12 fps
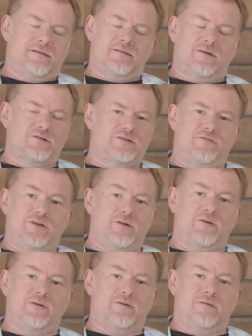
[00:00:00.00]
those of
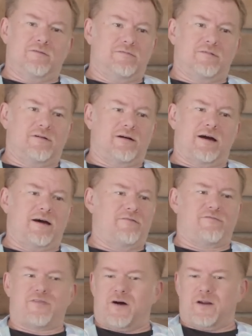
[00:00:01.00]
you who
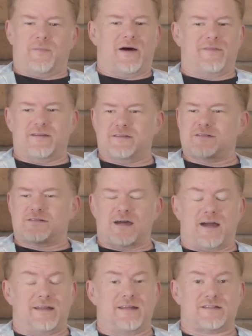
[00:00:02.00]
have thought about these
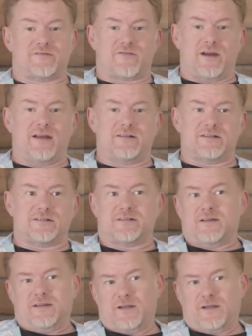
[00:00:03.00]
ideas for ages,